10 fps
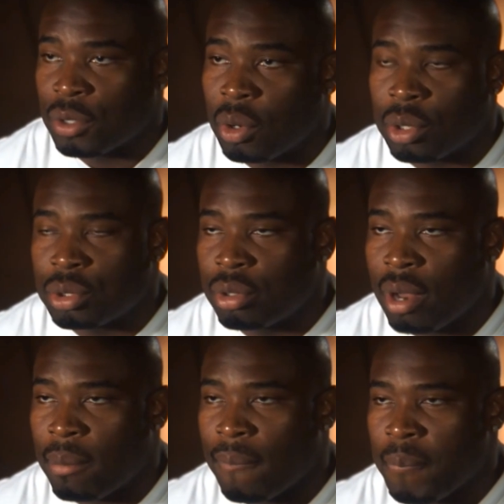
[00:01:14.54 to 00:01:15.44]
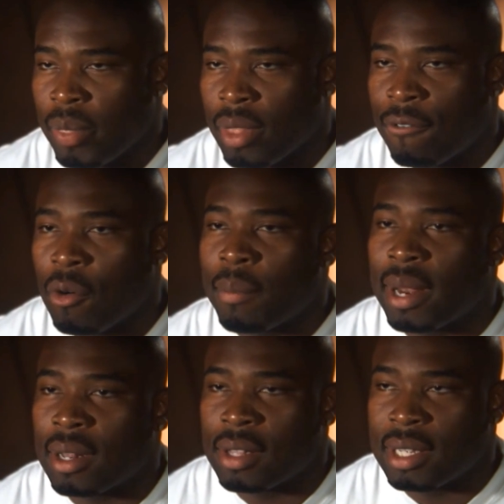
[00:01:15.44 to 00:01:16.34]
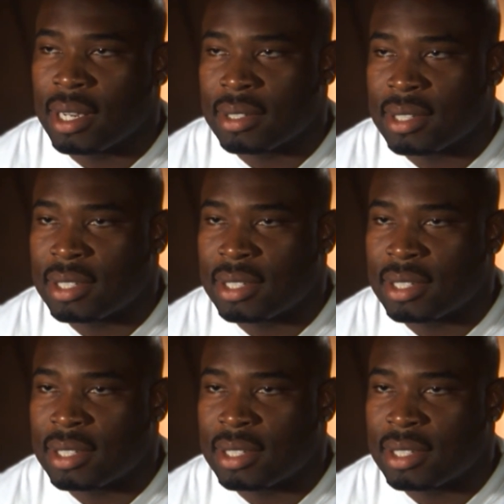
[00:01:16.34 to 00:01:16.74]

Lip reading: total trip, 4 medical clinics.